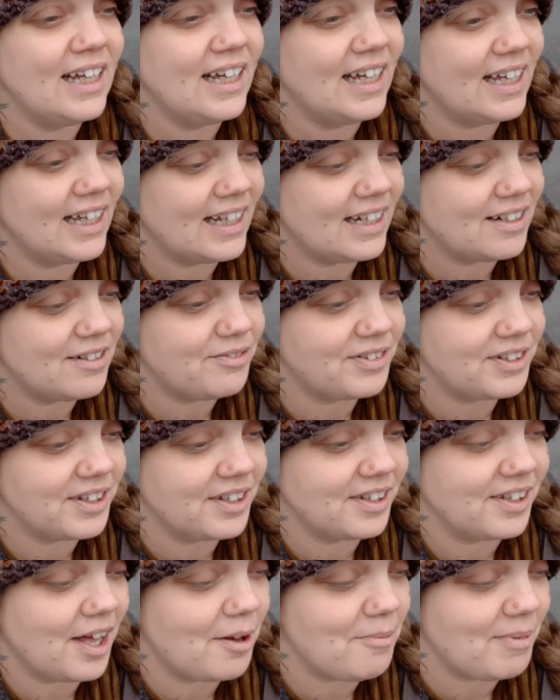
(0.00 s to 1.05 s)
and feel
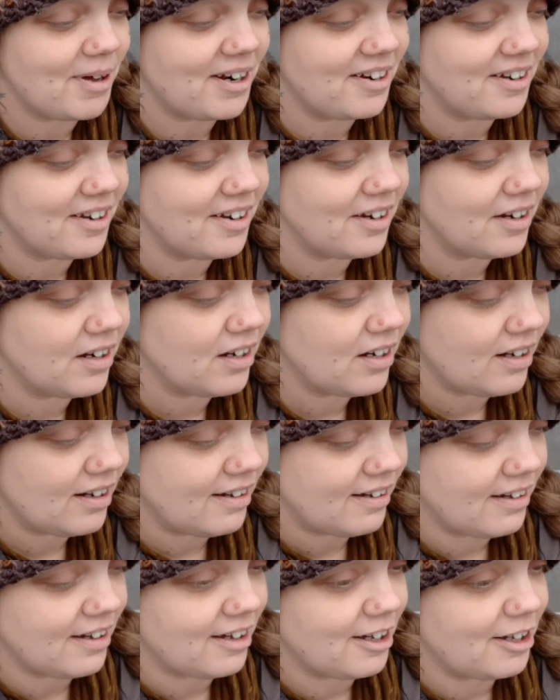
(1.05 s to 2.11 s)
a lot better,
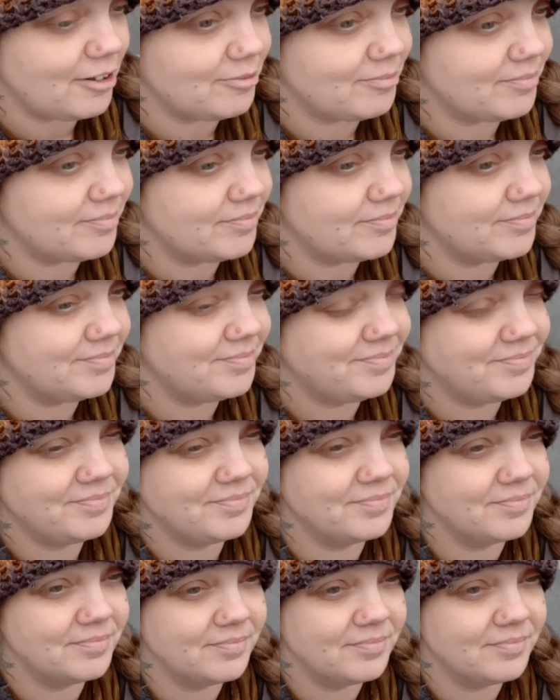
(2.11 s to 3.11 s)
um,